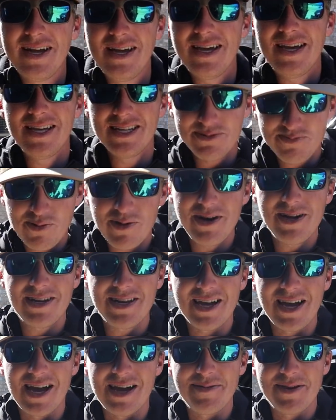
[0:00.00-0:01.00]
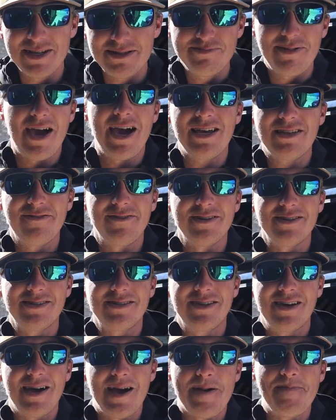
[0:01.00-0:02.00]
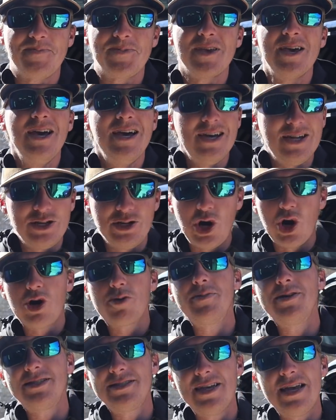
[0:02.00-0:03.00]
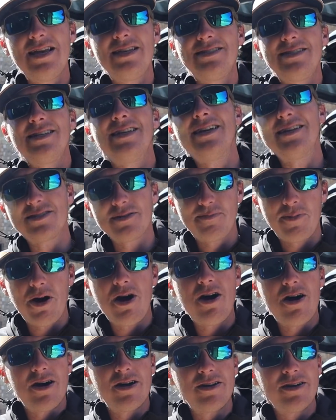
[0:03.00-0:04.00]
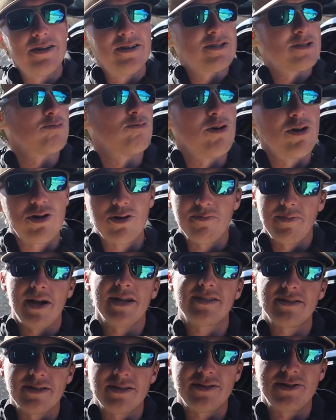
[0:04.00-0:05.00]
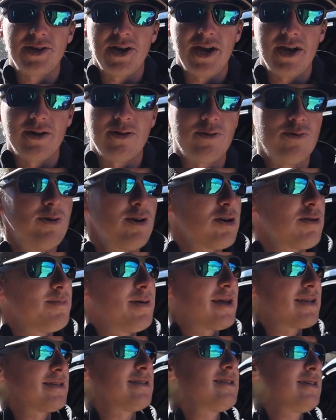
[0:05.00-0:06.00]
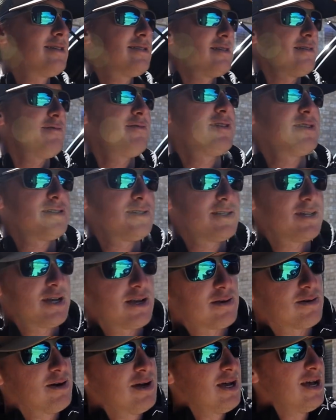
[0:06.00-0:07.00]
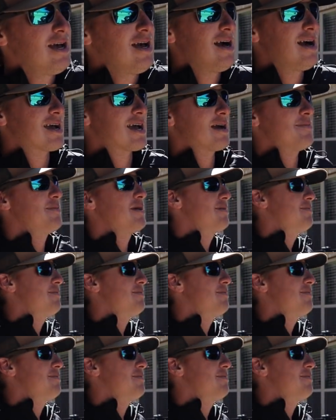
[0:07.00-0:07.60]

It's springtime. It's bass fishing time. Derby season is upon us. Welcome back to the channel. Welcome back to DC Fishing Channel. I got B